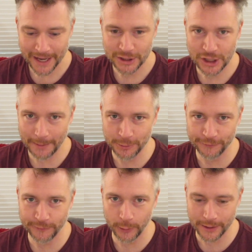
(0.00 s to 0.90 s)
Chapter
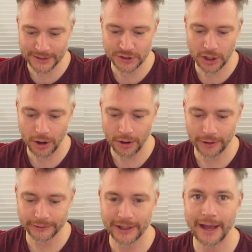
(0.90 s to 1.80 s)
four is
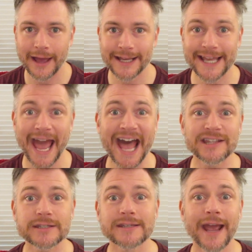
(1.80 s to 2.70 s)
called
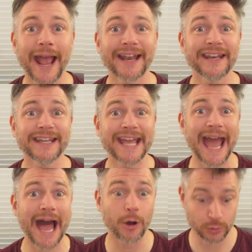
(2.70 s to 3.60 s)
Cats and
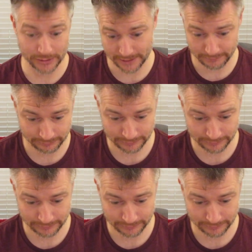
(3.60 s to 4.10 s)
Gowns.